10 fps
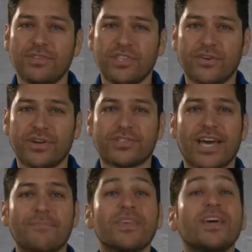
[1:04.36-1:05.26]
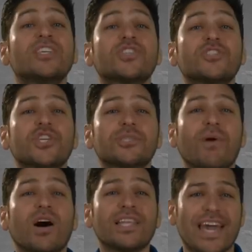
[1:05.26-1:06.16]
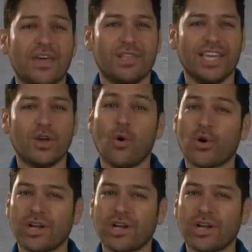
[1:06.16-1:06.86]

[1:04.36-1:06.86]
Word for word: material type such as polyethylene or